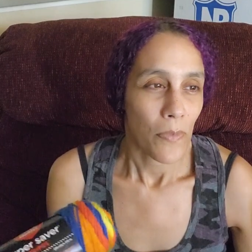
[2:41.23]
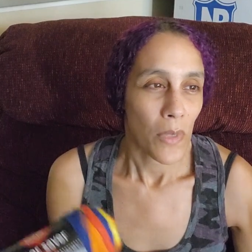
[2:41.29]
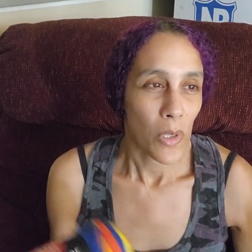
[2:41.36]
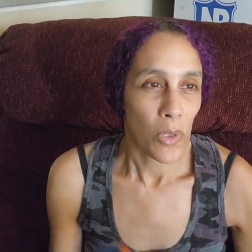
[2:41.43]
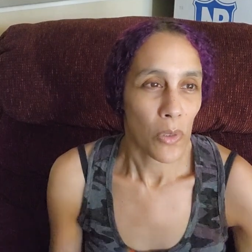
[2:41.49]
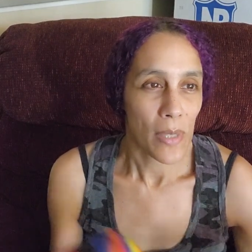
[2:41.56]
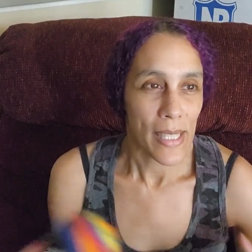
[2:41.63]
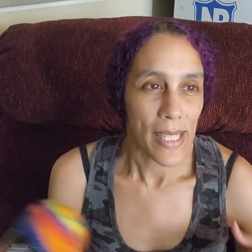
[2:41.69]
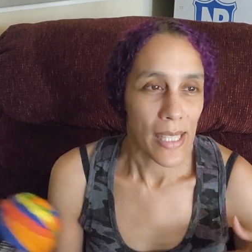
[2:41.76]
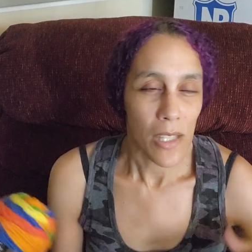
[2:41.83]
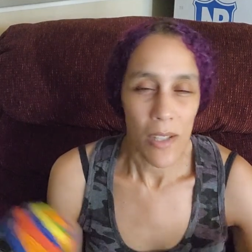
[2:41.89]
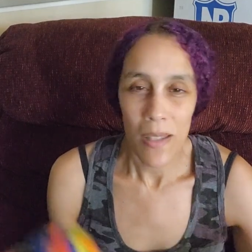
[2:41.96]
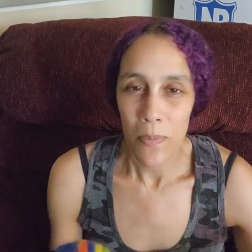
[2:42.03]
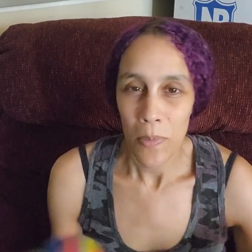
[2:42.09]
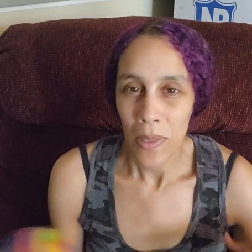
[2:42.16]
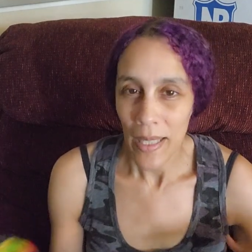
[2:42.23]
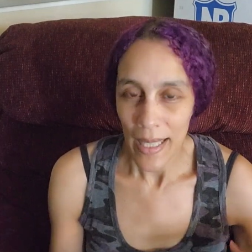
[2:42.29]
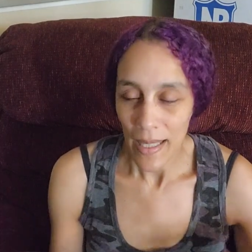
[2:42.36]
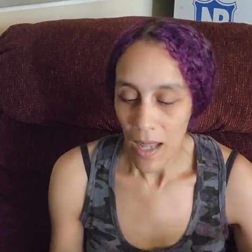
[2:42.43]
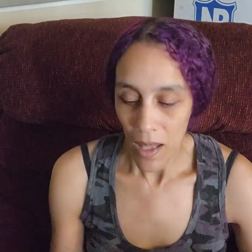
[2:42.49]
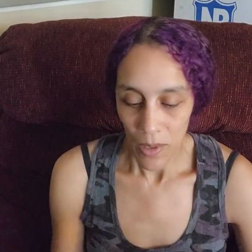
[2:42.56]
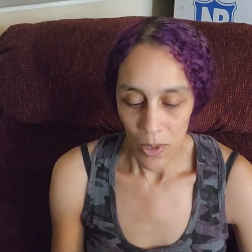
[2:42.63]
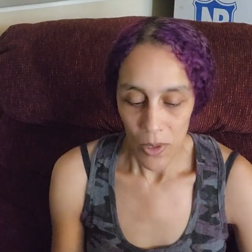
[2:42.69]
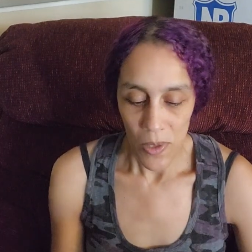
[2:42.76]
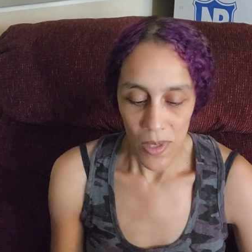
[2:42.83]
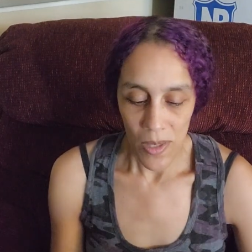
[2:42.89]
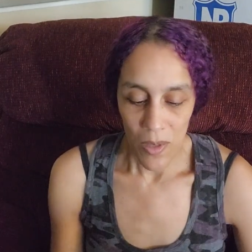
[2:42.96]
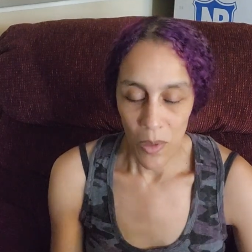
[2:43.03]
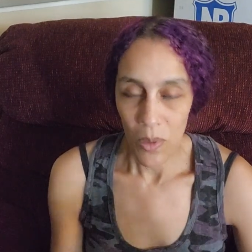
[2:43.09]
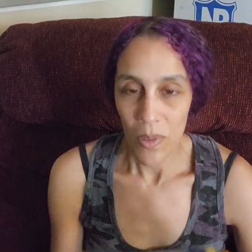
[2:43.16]
green, just plain colors.
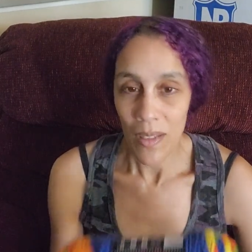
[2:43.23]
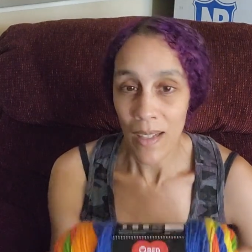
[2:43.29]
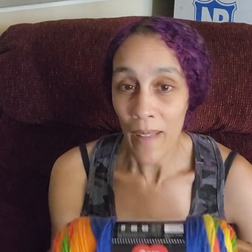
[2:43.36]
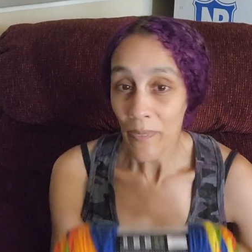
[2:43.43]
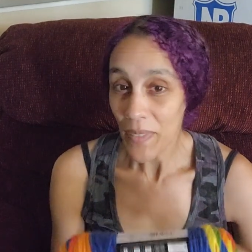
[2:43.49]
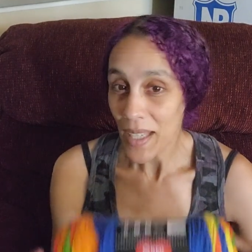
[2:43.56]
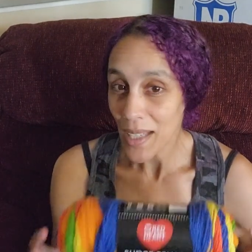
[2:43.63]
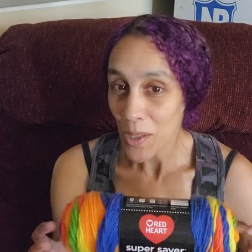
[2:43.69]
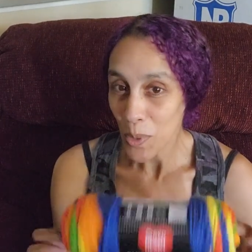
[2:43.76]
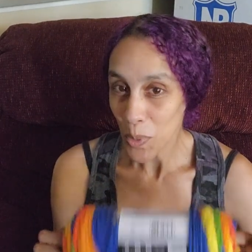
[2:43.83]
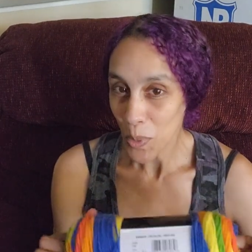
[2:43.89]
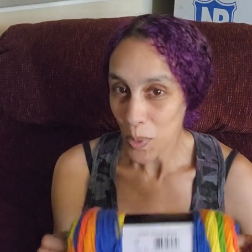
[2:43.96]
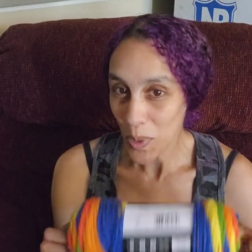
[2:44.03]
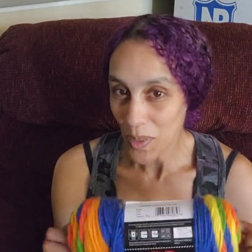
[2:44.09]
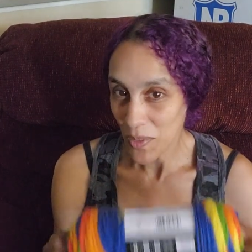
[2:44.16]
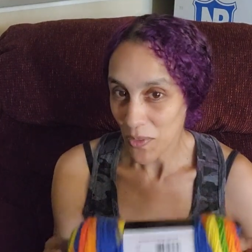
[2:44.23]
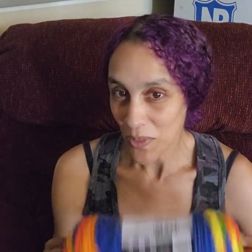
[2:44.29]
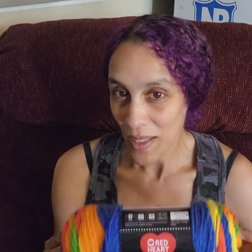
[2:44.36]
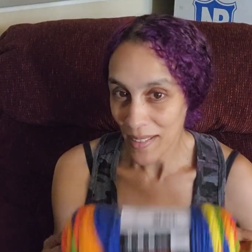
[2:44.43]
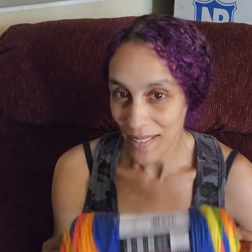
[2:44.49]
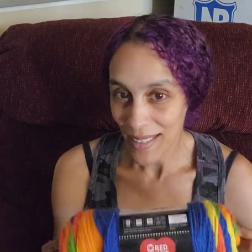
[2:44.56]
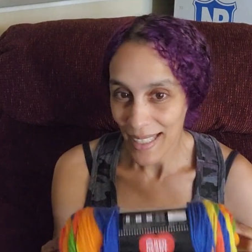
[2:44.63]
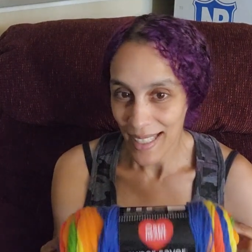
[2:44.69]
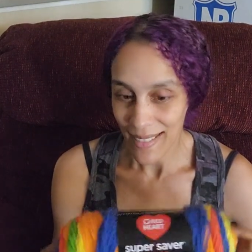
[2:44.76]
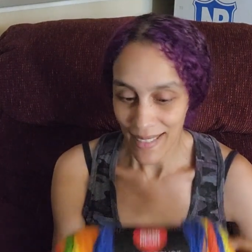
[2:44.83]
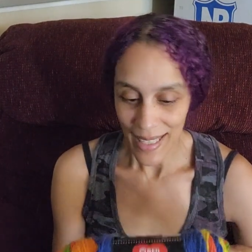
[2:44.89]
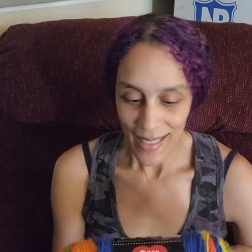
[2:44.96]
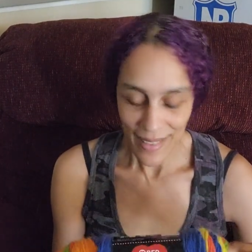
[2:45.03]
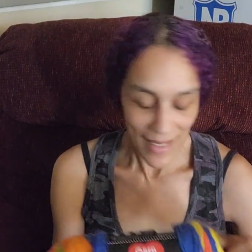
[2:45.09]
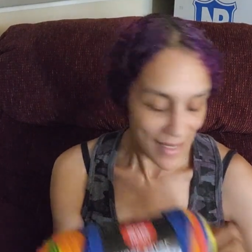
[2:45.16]
So nothing cool and fun looking
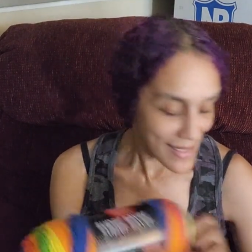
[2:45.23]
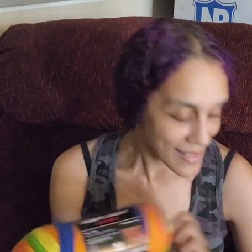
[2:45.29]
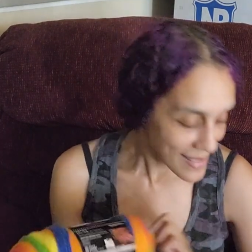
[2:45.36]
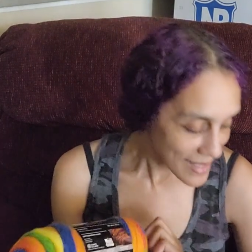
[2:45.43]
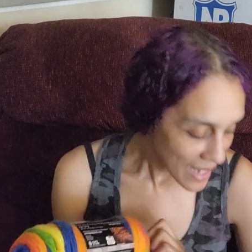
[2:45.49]
like this.